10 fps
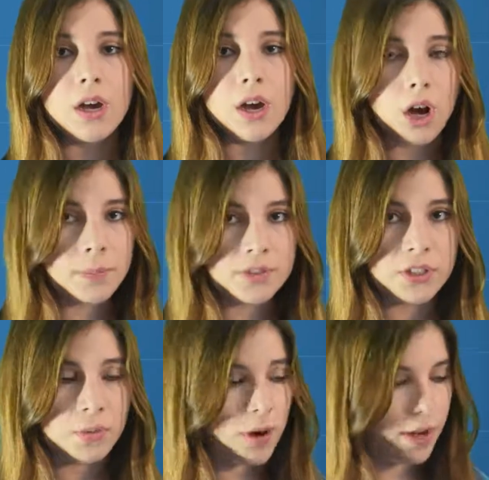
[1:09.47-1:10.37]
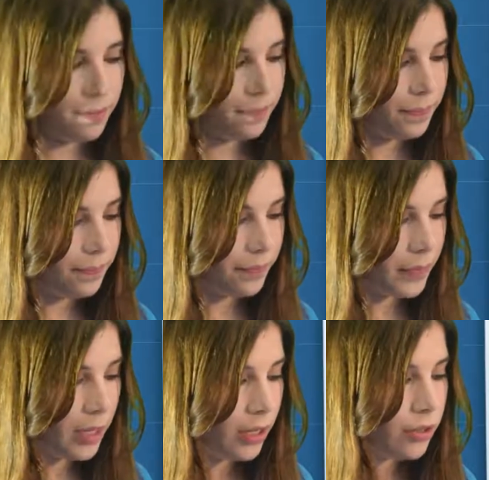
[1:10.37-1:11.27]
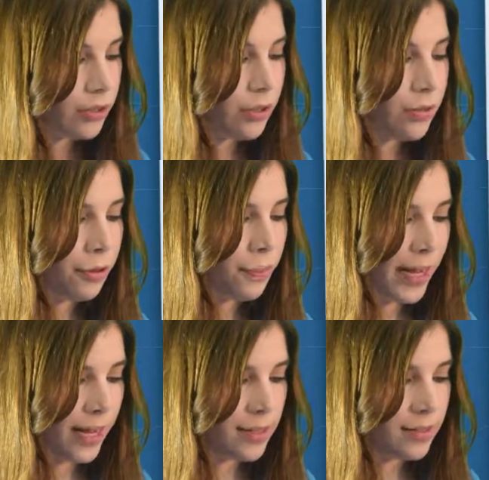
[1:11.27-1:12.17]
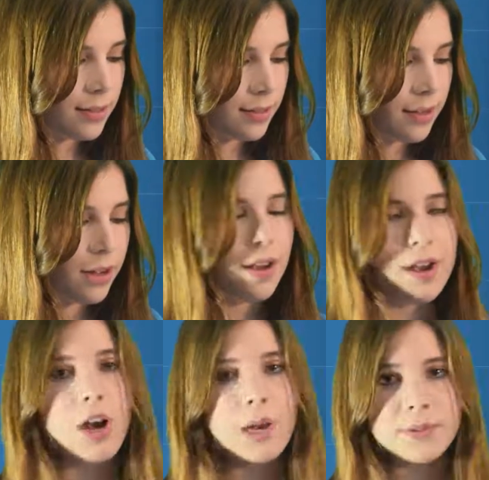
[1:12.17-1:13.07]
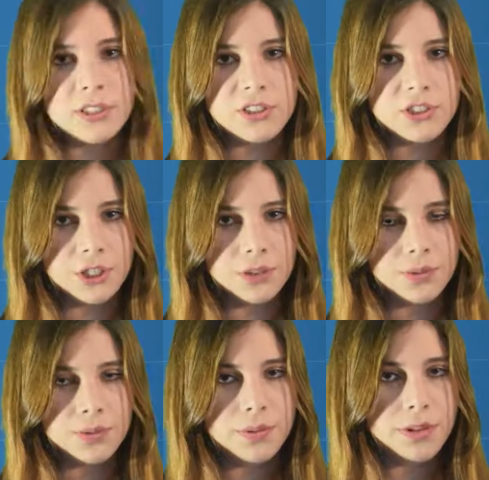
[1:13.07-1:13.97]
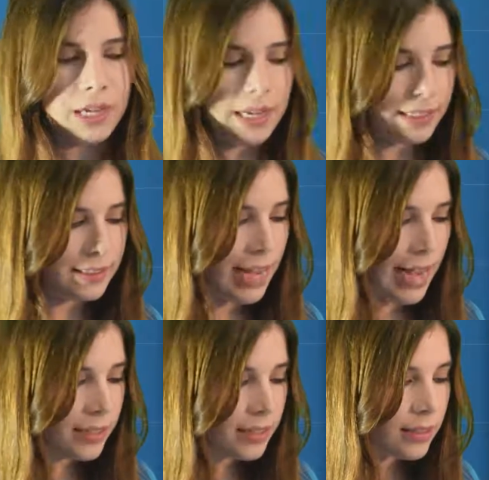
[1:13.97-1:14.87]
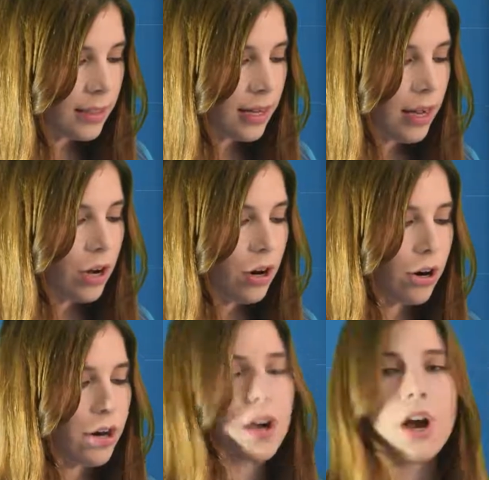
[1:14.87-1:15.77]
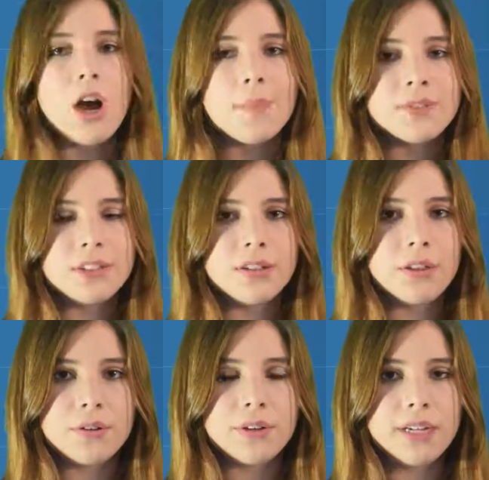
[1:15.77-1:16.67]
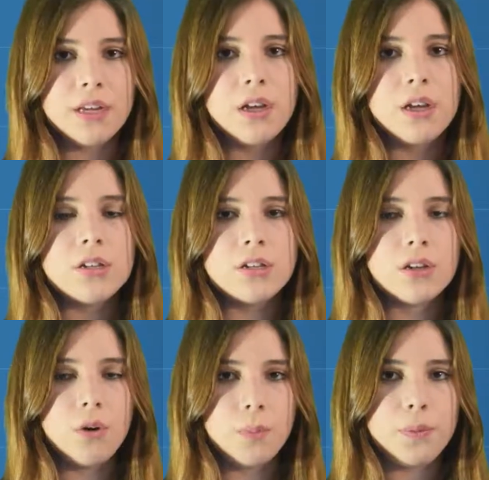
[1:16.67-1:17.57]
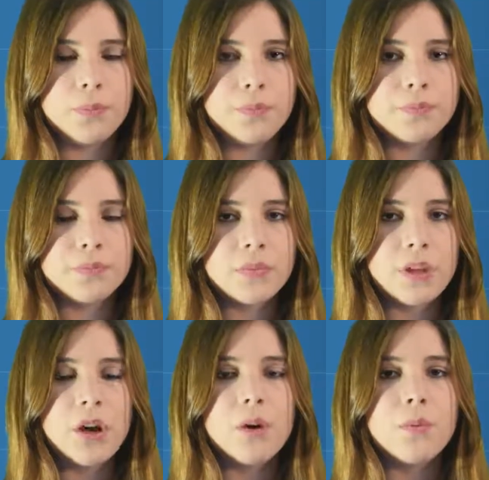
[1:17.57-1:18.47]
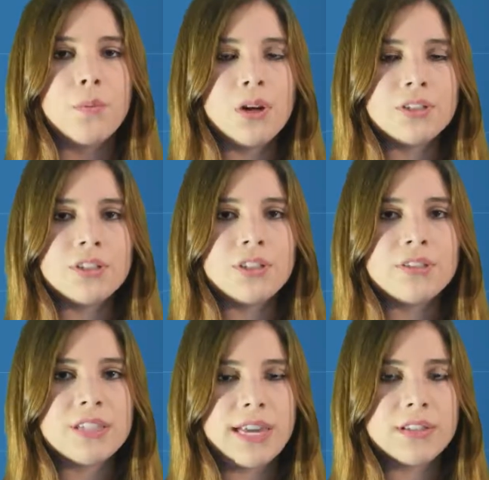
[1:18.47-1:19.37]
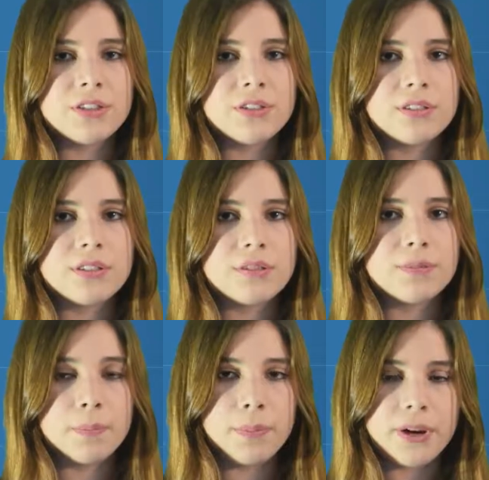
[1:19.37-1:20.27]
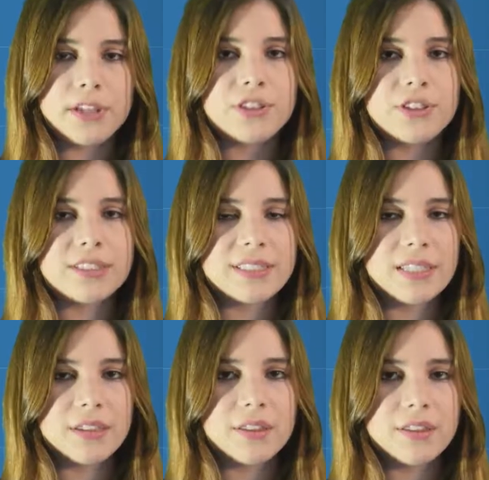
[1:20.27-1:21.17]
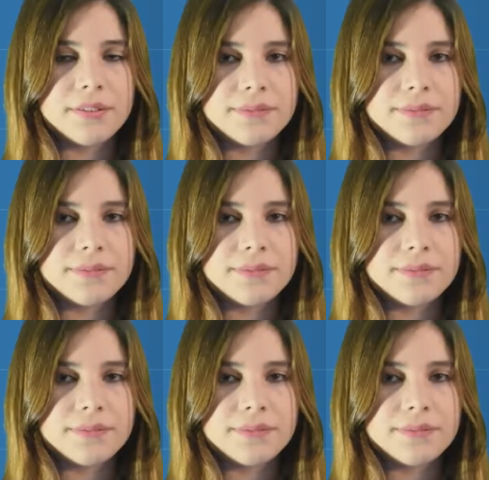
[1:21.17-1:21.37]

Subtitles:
option 1, toothpaste, option 2, dent, or option 3, soap. What do you take to brush your teeth?